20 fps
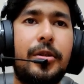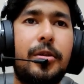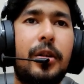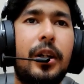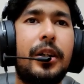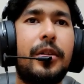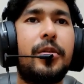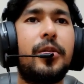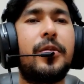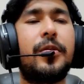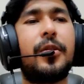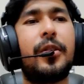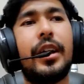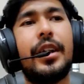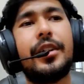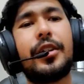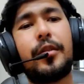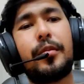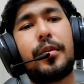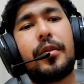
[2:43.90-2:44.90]
So I go for
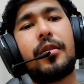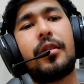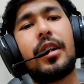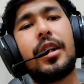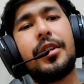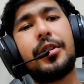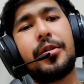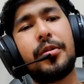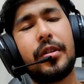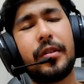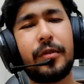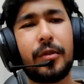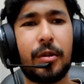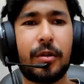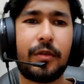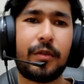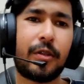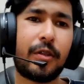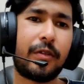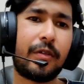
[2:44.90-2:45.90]
Ancient Power. I should have
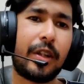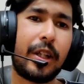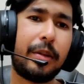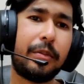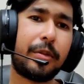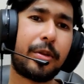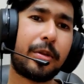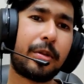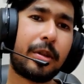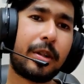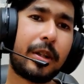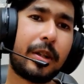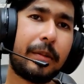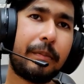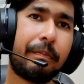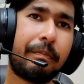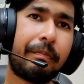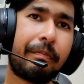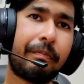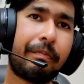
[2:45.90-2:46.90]
gone for Flamethrower,
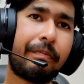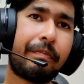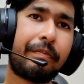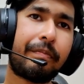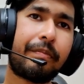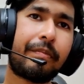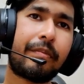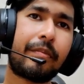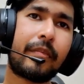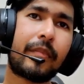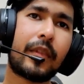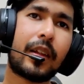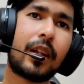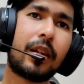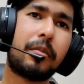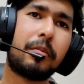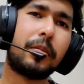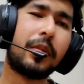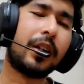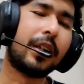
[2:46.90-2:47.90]

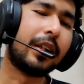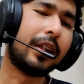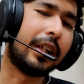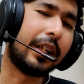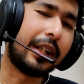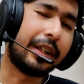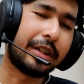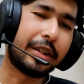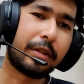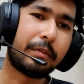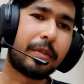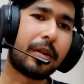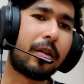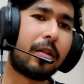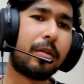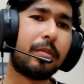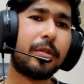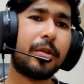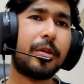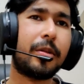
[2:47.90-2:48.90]
but the Ancient
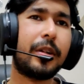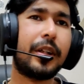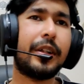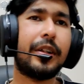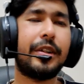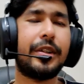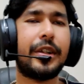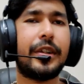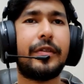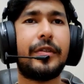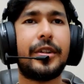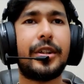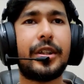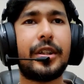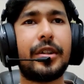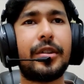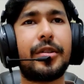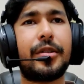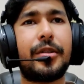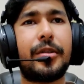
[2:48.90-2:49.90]
Power more energy
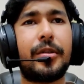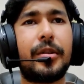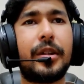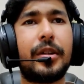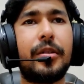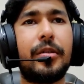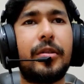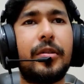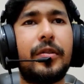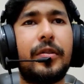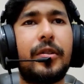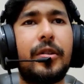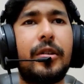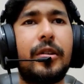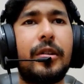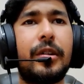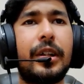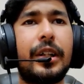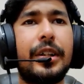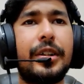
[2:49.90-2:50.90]
efficient, so I go for
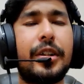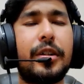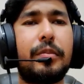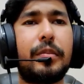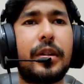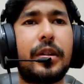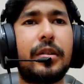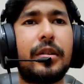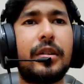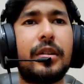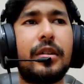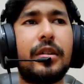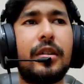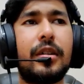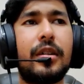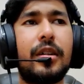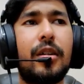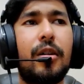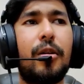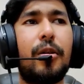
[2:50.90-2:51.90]
Ancient Power.
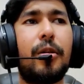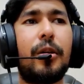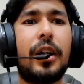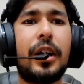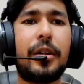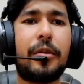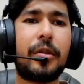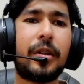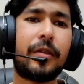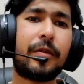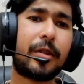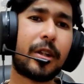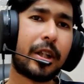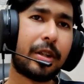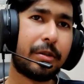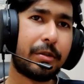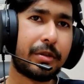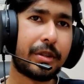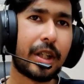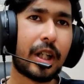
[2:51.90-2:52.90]
Or I could have
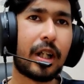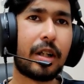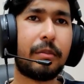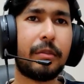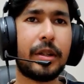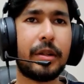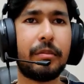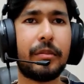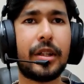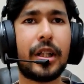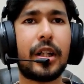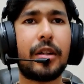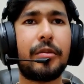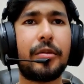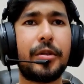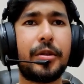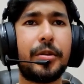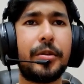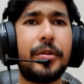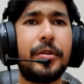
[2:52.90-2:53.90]
tried to charm him down
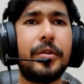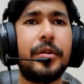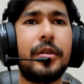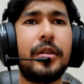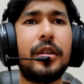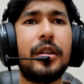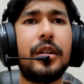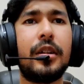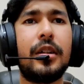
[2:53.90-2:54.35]
too.